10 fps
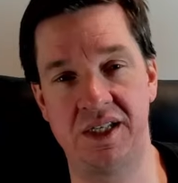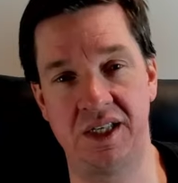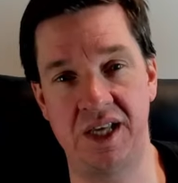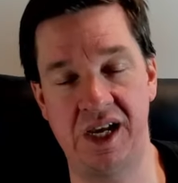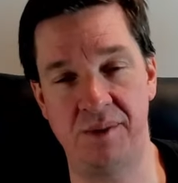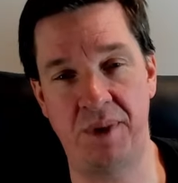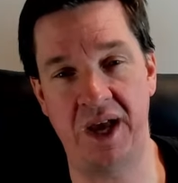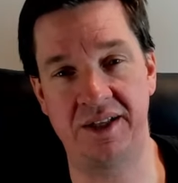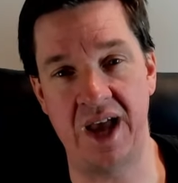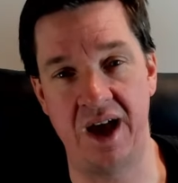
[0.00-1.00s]
to take it
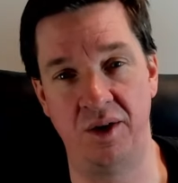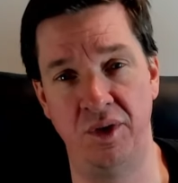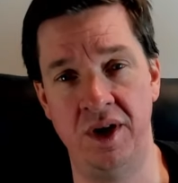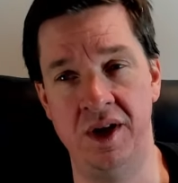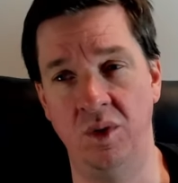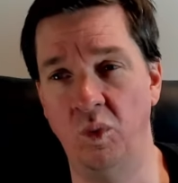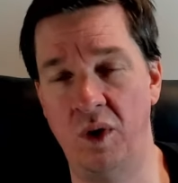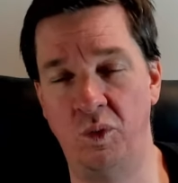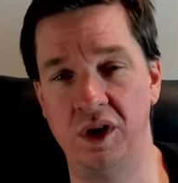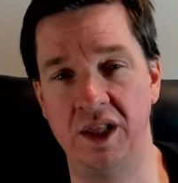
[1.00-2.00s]
back down
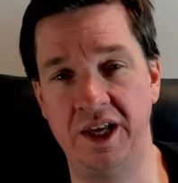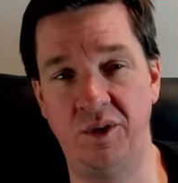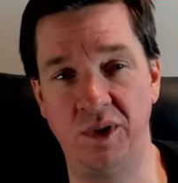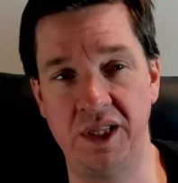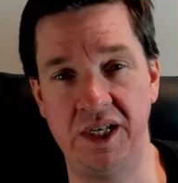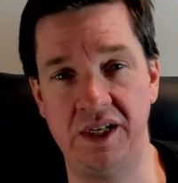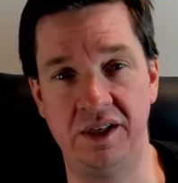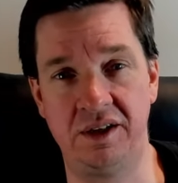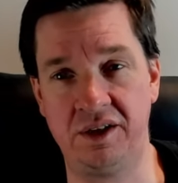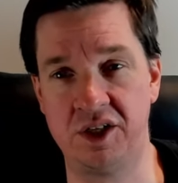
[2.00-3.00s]
when we're literally
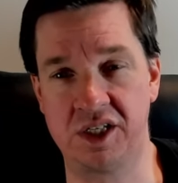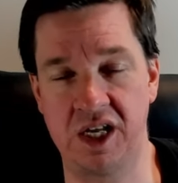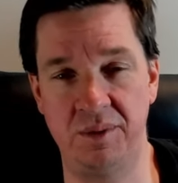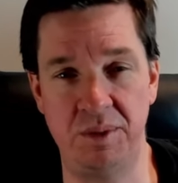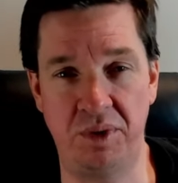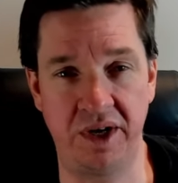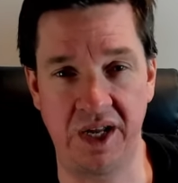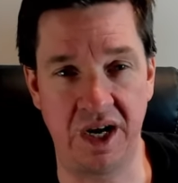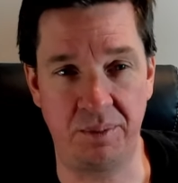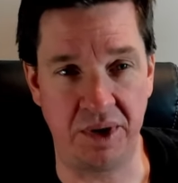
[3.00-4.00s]
just going to be putting
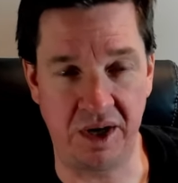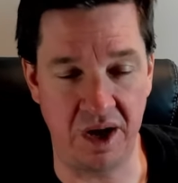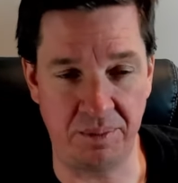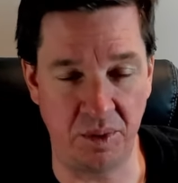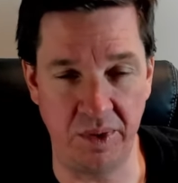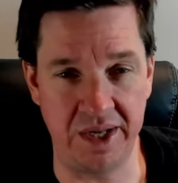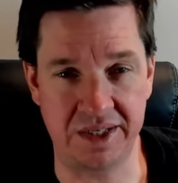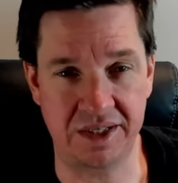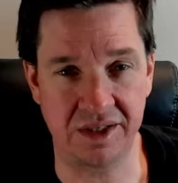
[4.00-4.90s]
it up in a couple weeks.